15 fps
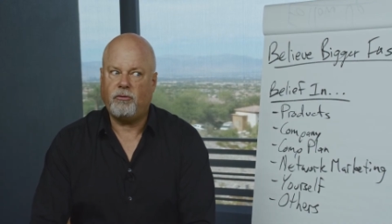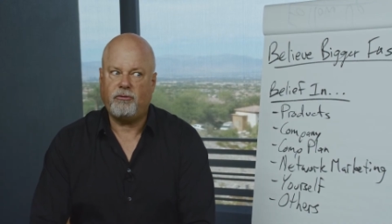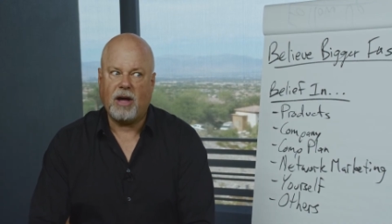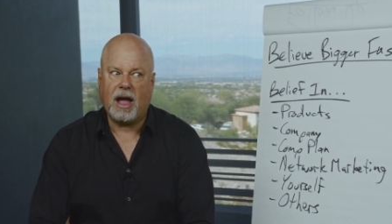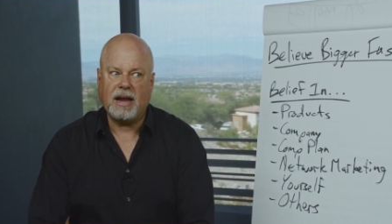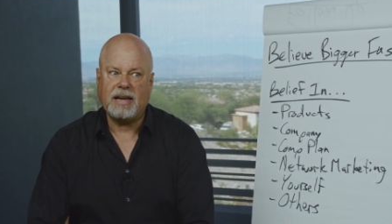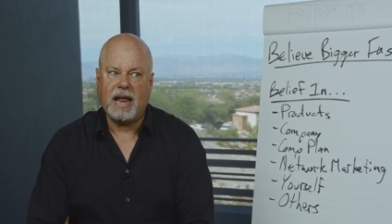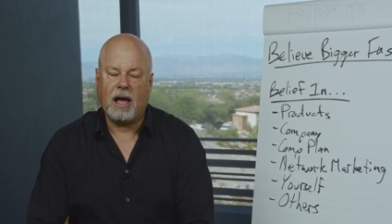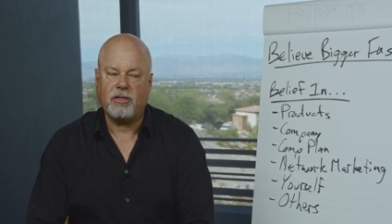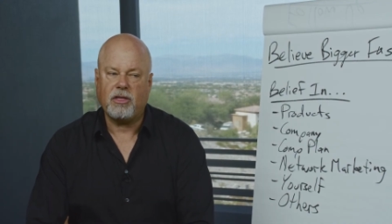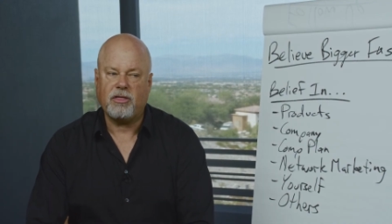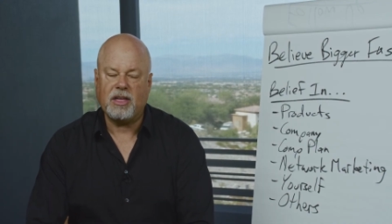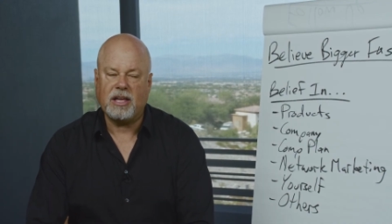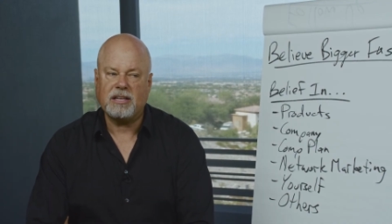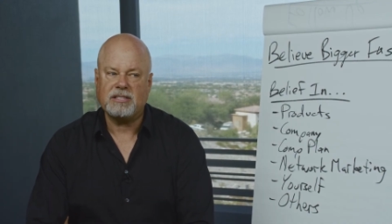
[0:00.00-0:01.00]
find out the
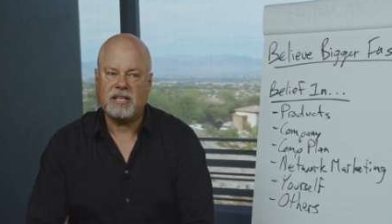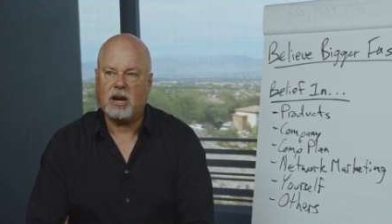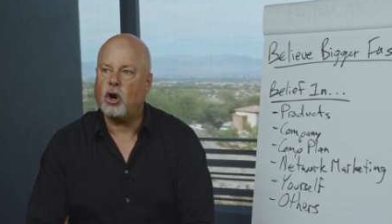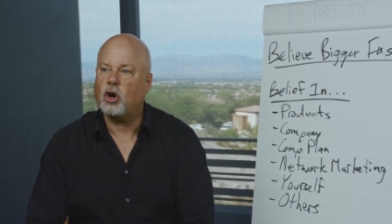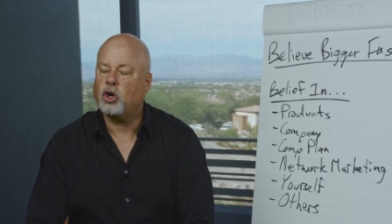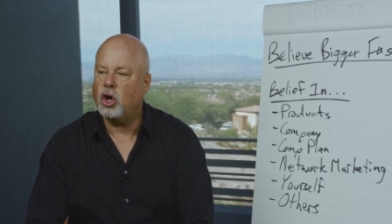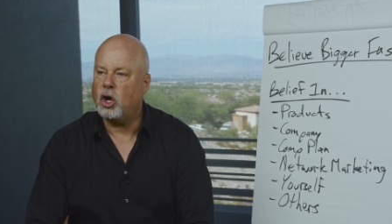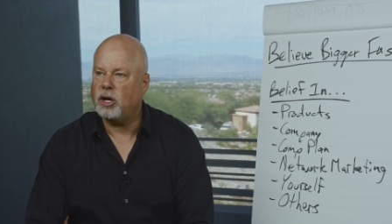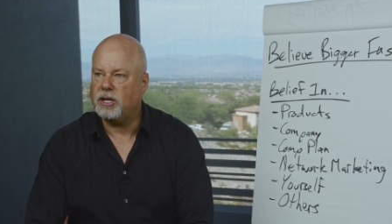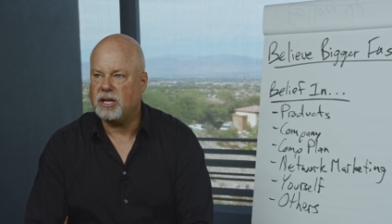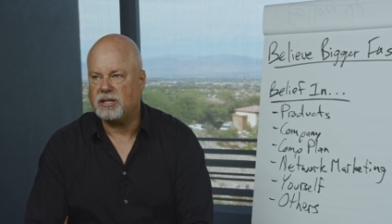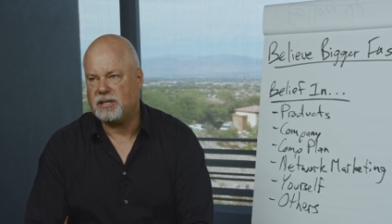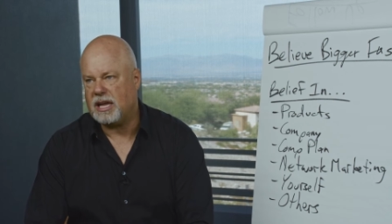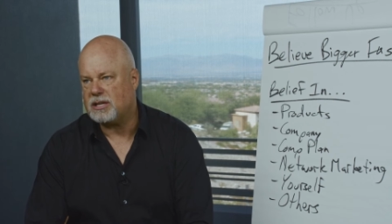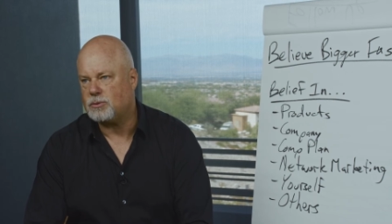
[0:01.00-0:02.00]
things that are good,
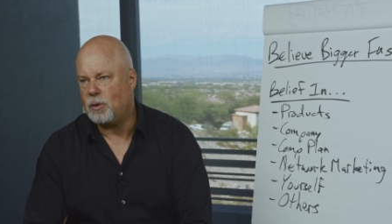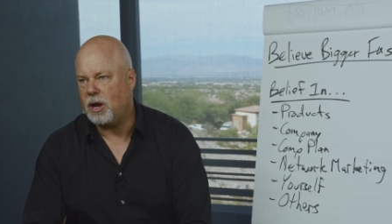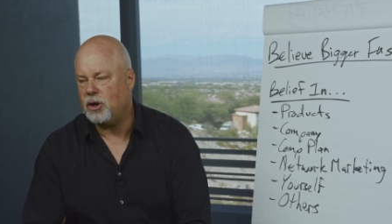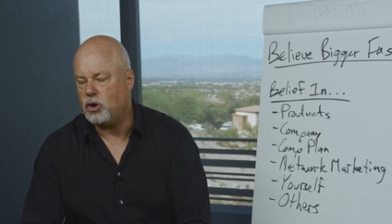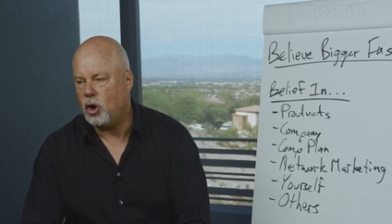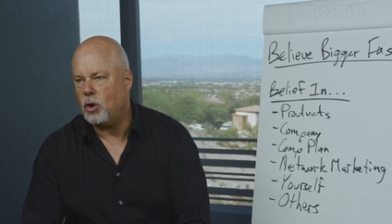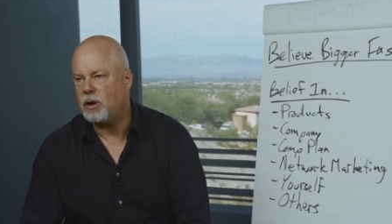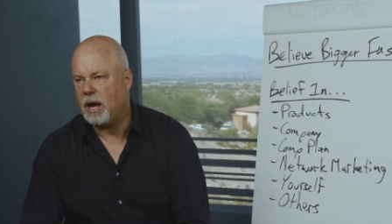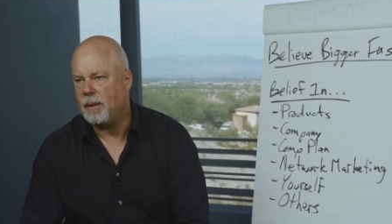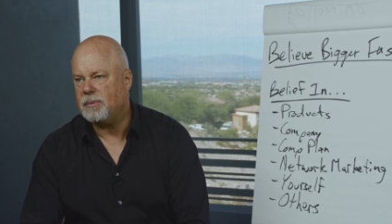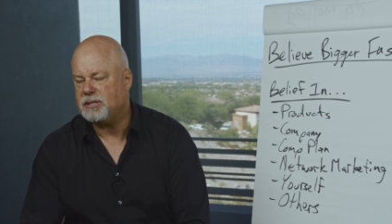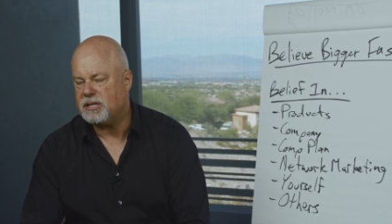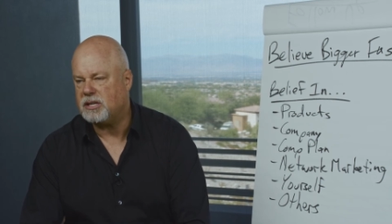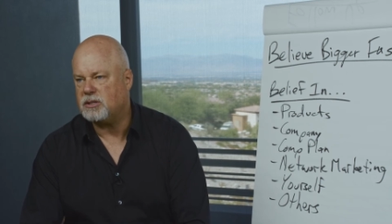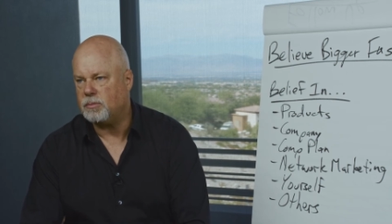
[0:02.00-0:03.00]
because guess what? No
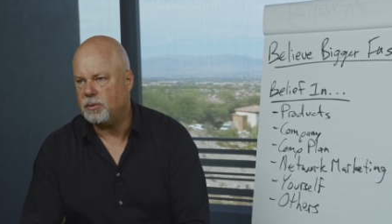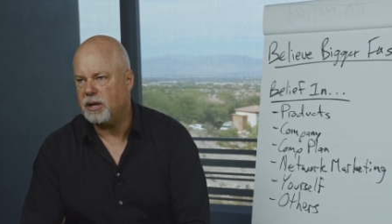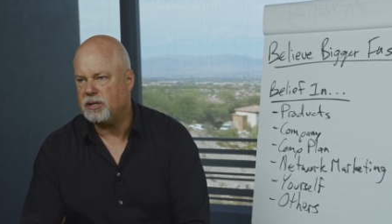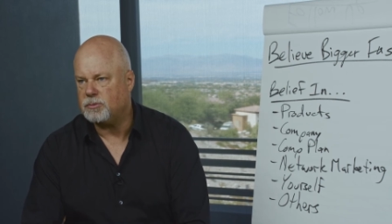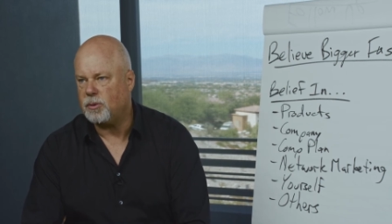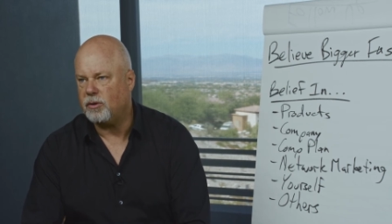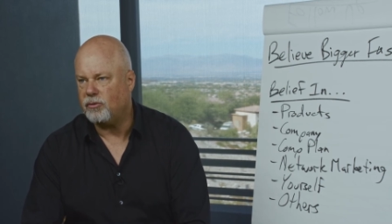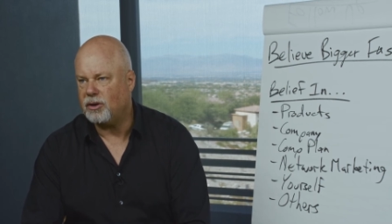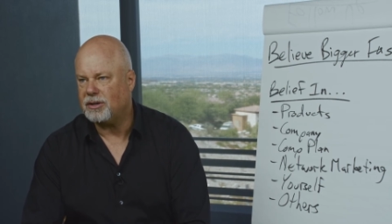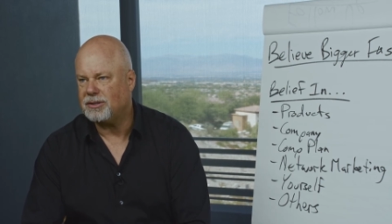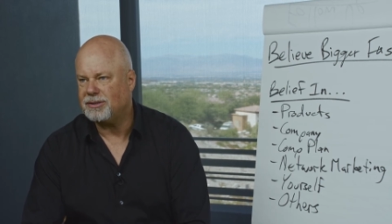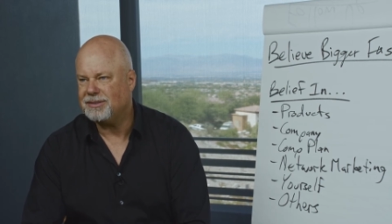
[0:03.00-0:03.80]
compensation plan is perfect,